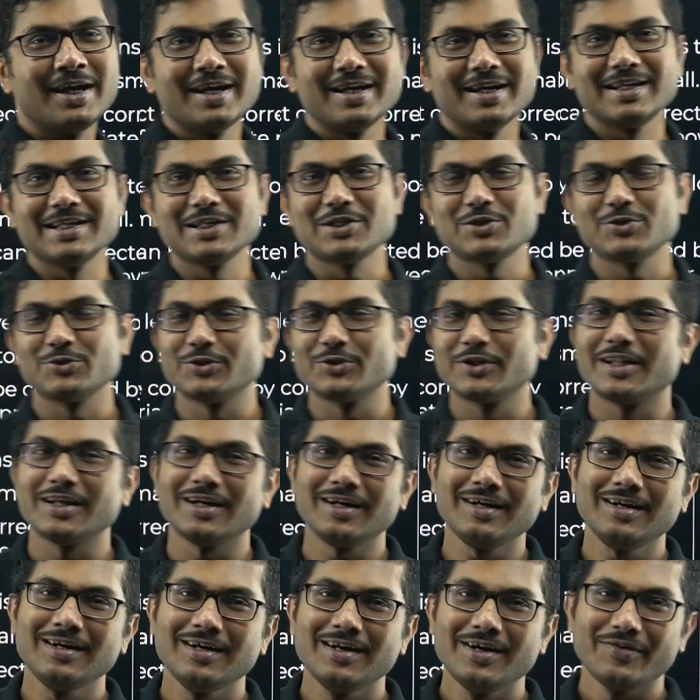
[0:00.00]
he shoot
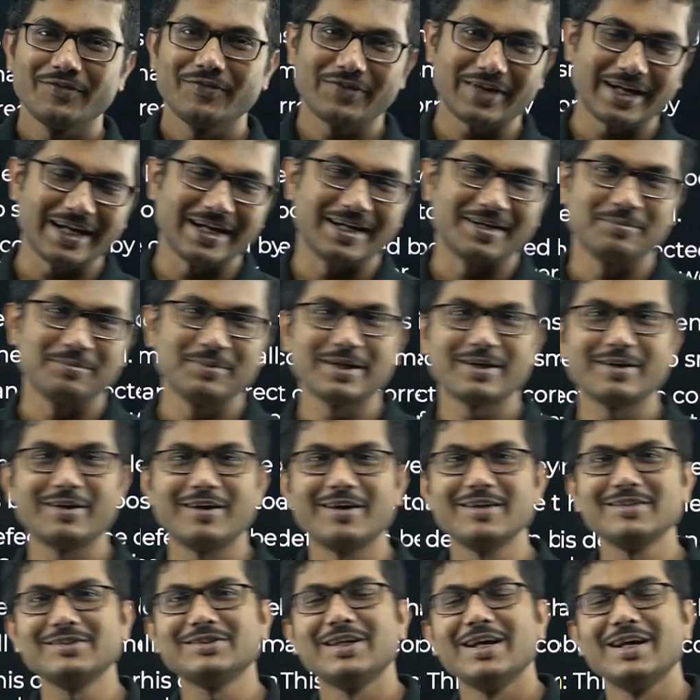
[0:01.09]
the friend
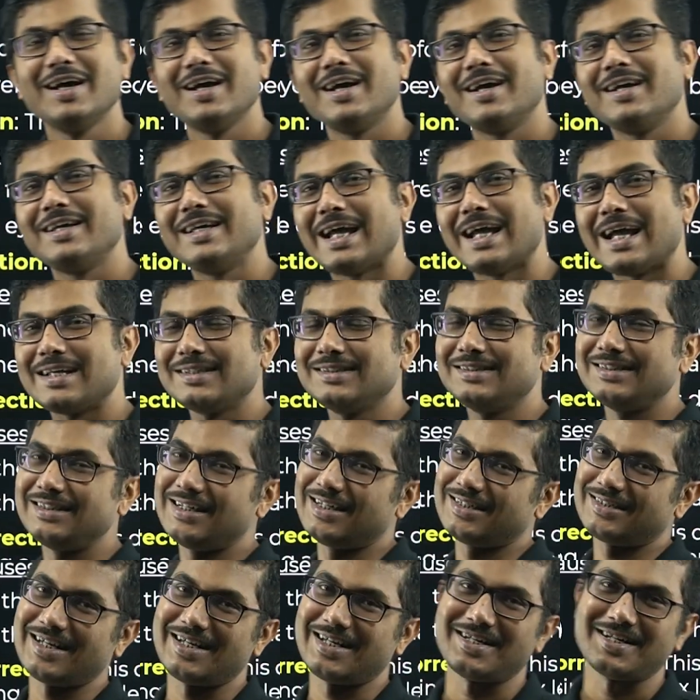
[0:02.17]
because he has
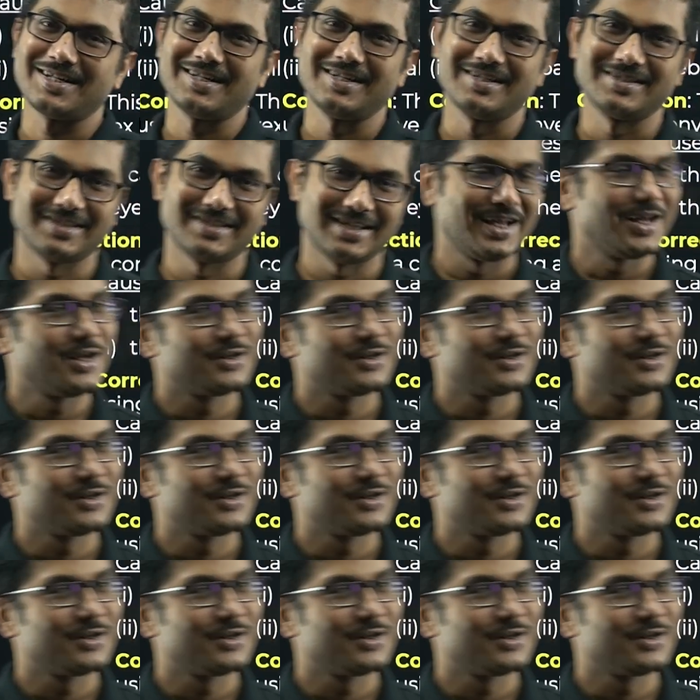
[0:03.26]
nearsightedness.